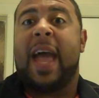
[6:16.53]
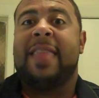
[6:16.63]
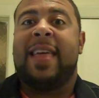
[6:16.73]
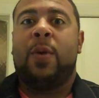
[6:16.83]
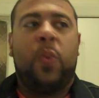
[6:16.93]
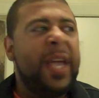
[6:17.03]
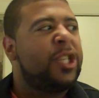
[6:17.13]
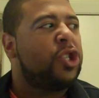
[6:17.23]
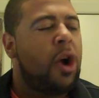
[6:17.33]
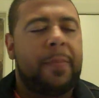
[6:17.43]
And then we
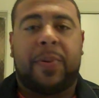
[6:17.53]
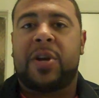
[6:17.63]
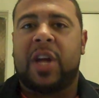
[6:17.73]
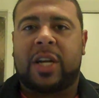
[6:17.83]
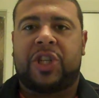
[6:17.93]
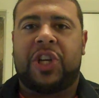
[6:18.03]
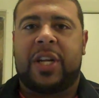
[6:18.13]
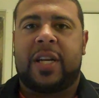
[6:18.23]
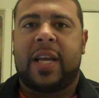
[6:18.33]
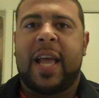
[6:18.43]
start
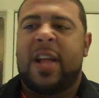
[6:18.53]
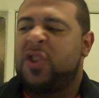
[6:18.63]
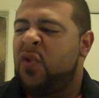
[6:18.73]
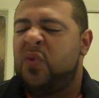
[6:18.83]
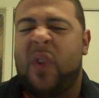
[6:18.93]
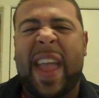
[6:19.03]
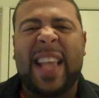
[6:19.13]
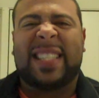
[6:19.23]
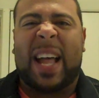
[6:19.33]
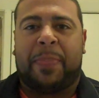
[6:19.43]
production to
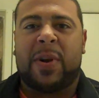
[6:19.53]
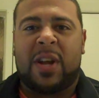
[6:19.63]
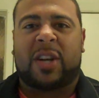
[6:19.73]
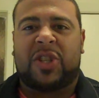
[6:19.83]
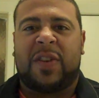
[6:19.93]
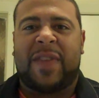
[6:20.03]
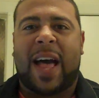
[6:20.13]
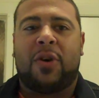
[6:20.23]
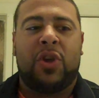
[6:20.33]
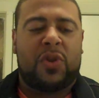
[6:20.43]
raise that production
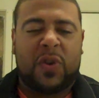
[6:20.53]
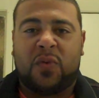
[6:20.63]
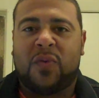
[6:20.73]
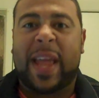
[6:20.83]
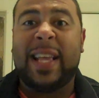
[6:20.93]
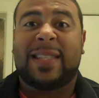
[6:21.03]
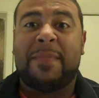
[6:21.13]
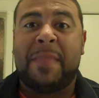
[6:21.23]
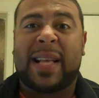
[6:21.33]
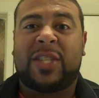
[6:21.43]
value, to raise the
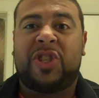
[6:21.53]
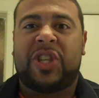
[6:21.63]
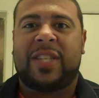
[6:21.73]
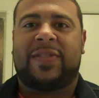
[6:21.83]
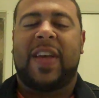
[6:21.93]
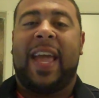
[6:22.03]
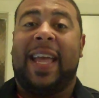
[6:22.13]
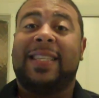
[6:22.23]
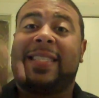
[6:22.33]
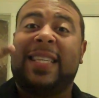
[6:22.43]
messages
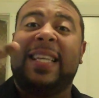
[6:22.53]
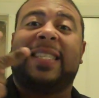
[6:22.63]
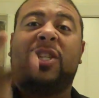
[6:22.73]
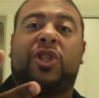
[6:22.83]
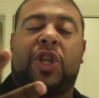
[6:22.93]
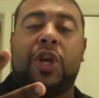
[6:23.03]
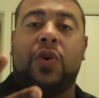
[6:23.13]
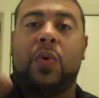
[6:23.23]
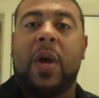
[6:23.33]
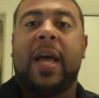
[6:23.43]
in Season
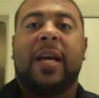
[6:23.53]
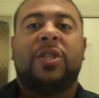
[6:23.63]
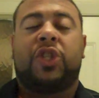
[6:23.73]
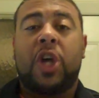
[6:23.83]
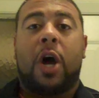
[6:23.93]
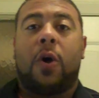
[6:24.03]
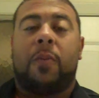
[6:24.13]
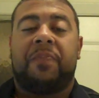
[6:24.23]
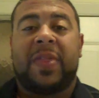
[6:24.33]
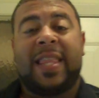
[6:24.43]
2.
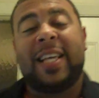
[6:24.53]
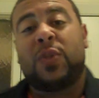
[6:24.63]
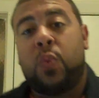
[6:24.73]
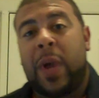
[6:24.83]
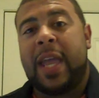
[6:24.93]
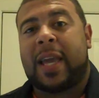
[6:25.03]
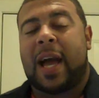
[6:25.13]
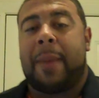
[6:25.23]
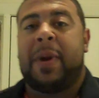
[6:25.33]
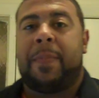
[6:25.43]
So this week,
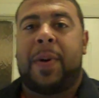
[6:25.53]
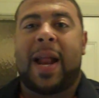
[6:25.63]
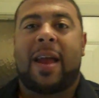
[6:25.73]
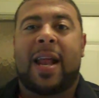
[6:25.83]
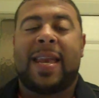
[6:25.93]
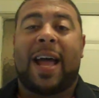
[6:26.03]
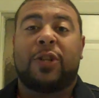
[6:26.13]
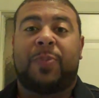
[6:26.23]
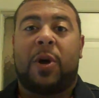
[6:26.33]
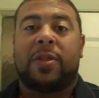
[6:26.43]
I'm going to put out an
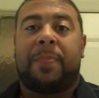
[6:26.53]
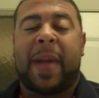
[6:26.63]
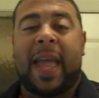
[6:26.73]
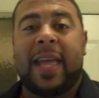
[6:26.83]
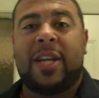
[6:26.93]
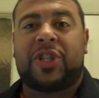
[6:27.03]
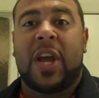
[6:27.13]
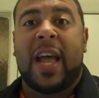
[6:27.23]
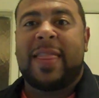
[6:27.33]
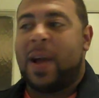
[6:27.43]
announcement on the
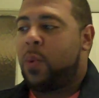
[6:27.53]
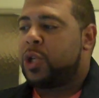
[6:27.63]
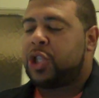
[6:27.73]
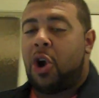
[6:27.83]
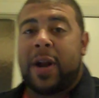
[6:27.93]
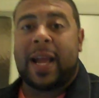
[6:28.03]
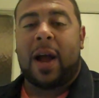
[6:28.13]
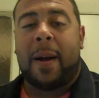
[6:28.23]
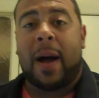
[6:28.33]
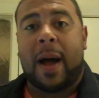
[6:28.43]
page that we're starting.
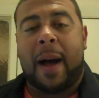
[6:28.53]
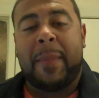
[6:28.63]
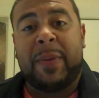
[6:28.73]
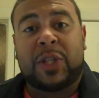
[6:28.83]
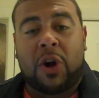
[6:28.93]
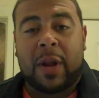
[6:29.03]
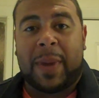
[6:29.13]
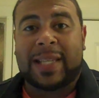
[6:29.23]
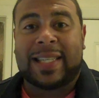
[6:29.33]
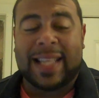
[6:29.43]
I'm going to be starting
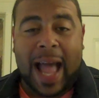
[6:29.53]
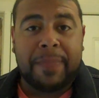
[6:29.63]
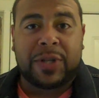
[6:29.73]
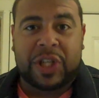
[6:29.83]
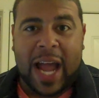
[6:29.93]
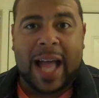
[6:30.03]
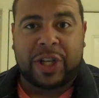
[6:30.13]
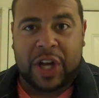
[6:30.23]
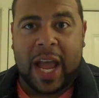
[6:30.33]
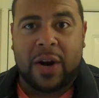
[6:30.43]
my Snapchat
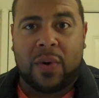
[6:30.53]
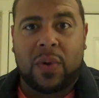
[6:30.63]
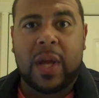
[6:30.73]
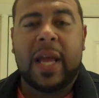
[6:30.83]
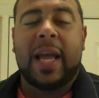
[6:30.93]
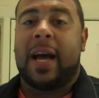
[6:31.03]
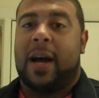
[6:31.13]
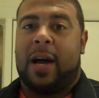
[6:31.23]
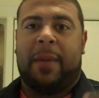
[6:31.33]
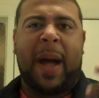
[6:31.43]
channel.
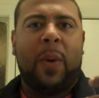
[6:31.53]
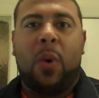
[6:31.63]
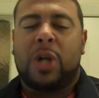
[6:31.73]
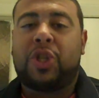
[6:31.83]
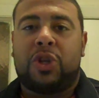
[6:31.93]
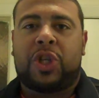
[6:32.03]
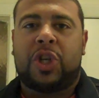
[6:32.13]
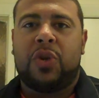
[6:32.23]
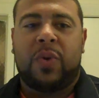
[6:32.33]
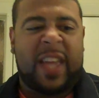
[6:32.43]
I want you
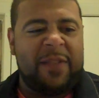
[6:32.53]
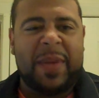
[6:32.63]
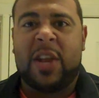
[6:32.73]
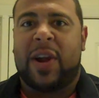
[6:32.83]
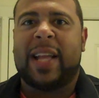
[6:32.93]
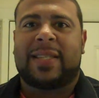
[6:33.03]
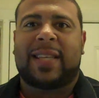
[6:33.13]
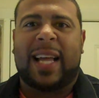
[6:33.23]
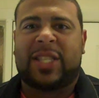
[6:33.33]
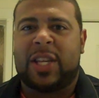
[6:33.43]
to give me your
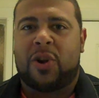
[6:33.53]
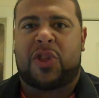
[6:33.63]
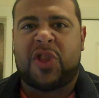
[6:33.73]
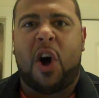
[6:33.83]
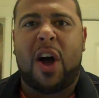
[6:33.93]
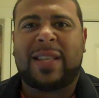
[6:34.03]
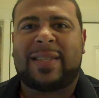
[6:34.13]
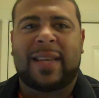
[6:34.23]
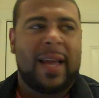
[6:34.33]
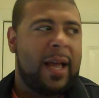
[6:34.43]
insights and your
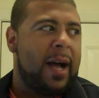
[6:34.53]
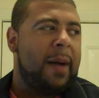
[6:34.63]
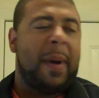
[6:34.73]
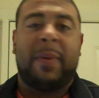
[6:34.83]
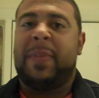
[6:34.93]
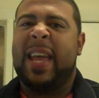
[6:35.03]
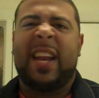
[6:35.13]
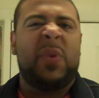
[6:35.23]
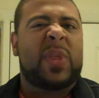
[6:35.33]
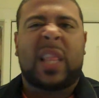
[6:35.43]
thoughts. I'm going to be
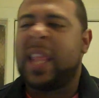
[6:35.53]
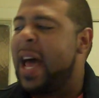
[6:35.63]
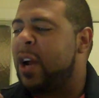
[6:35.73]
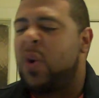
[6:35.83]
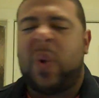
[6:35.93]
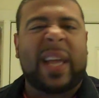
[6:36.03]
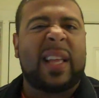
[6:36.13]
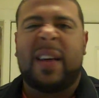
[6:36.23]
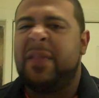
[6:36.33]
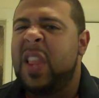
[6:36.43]
hitting you with a lot of
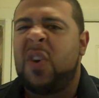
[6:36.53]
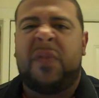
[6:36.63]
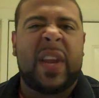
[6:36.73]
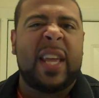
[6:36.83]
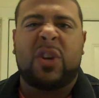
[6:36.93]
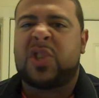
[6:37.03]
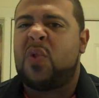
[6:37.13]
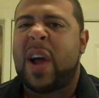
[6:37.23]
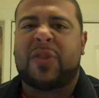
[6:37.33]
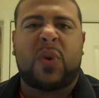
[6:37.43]
quick little videos
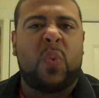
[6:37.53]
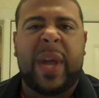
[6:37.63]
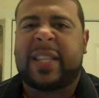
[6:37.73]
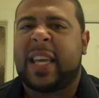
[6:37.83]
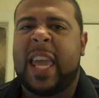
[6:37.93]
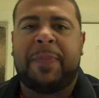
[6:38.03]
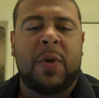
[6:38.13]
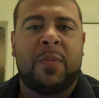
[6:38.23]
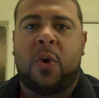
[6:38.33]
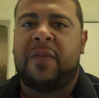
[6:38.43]
throughout the week to keep
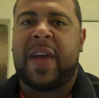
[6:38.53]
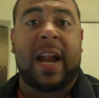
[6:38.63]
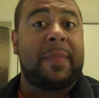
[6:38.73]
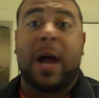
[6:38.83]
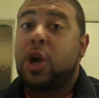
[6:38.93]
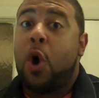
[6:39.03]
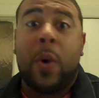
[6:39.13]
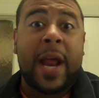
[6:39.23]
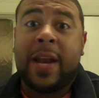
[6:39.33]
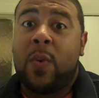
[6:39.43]
you motivated. I'm not
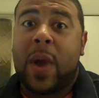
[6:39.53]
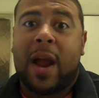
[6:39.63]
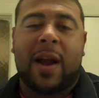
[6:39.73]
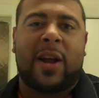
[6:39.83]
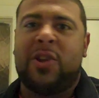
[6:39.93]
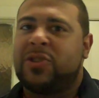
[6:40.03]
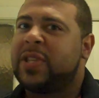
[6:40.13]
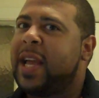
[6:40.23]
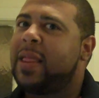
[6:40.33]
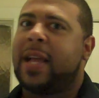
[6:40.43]
going anywhere. I know you're
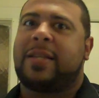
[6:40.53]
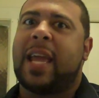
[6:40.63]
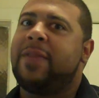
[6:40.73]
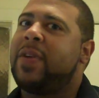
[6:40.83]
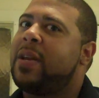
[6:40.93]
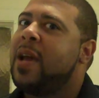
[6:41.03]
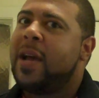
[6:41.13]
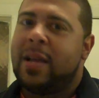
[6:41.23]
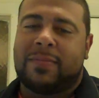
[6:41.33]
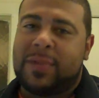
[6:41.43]
saying, like, David,
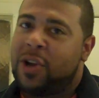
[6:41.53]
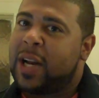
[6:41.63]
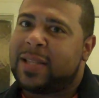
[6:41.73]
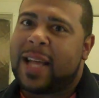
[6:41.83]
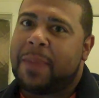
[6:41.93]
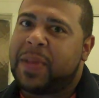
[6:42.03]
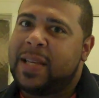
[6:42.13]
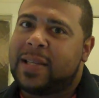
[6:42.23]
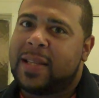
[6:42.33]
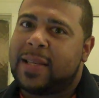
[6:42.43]
you're going to stop
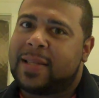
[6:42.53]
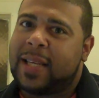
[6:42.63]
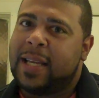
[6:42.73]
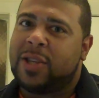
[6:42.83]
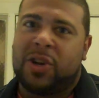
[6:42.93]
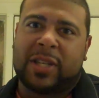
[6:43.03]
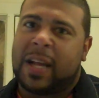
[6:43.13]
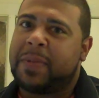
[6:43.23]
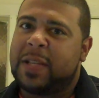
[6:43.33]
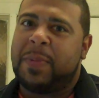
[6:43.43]
this season. You're going to
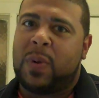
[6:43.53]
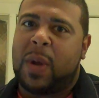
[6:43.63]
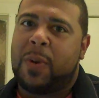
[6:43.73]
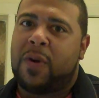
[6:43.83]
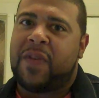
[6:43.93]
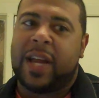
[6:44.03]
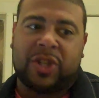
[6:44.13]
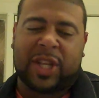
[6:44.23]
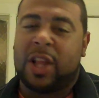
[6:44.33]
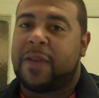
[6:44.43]
stop these Midweek
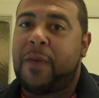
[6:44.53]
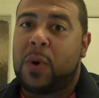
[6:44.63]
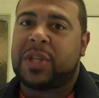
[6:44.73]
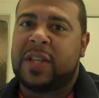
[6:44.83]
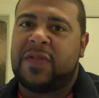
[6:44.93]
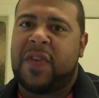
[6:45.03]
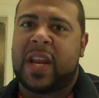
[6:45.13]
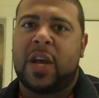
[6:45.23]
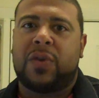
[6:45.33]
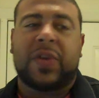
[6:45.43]
Motivations. I look forward to these
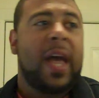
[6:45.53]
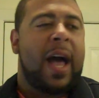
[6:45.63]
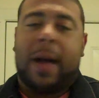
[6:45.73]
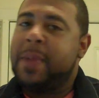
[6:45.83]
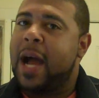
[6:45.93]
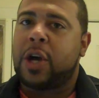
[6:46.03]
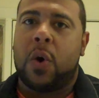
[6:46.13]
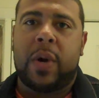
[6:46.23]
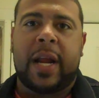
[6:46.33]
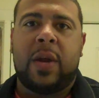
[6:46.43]
videos. I'm not
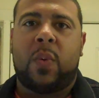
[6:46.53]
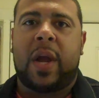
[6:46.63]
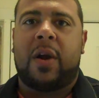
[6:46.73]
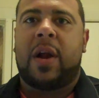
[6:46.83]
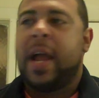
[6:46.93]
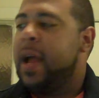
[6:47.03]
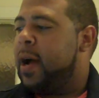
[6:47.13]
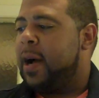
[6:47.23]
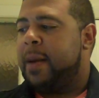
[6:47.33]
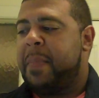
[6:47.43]
going anywhere.
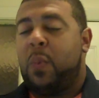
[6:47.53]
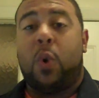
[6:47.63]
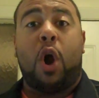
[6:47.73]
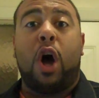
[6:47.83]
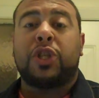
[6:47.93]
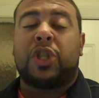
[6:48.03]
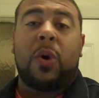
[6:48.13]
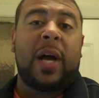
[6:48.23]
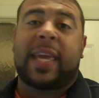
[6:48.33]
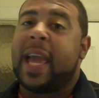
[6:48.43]
We're also,
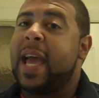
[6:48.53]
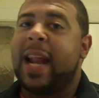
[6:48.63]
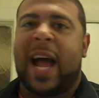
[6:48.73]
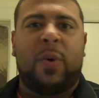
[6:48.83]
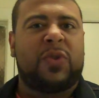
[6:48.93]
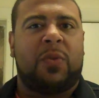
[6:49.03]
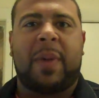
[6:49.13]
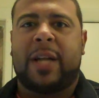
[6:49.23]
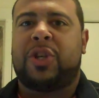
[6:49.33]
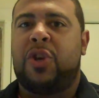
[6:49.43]
again, I always
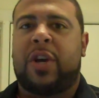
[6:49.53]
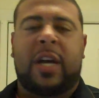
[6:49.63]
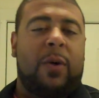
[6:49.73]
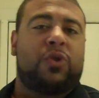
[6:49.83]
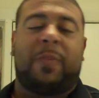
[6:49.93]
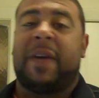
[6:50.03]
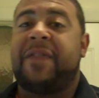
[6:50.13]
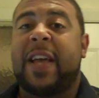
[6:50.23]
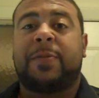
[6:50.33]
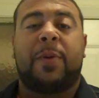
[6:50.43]
remind you, you can go to my
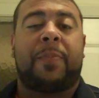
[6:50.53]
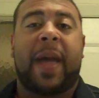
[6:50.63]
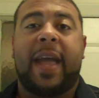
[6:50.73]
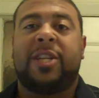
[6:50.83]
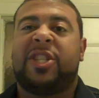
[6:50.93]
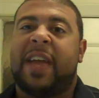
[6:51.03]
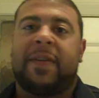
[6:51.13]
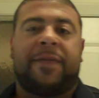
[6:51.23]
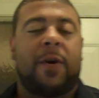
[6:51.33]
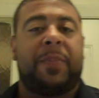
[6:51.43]
Facebook page,
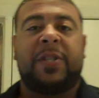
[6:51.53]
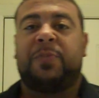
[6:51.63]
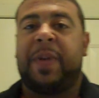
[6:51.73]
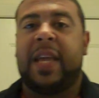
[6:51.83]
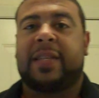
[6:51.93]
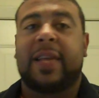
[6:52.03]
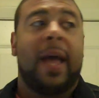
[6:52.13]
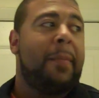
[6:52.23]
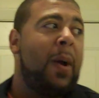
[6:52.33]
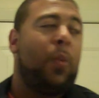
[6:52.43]
David Firpi
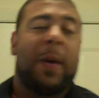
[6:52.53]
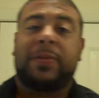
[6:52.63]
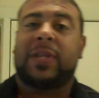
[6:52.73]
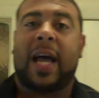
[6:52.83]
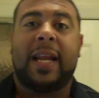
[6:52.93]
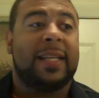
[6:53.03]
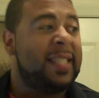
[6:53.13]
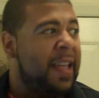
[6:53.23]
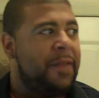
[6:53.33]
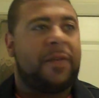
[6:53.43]
Speaks. My website is
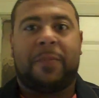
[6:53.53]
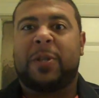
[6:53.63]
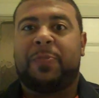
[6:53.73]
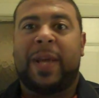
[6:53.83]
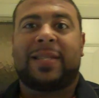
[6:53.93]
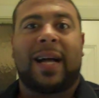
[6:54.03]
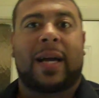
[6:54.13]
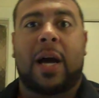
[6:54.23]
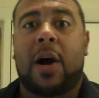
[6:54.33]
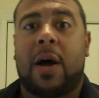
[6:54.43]

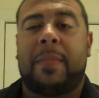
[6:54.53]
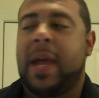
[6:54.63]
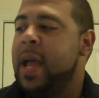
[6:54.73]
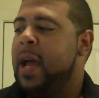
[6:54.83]
davidfirpispeaks.com.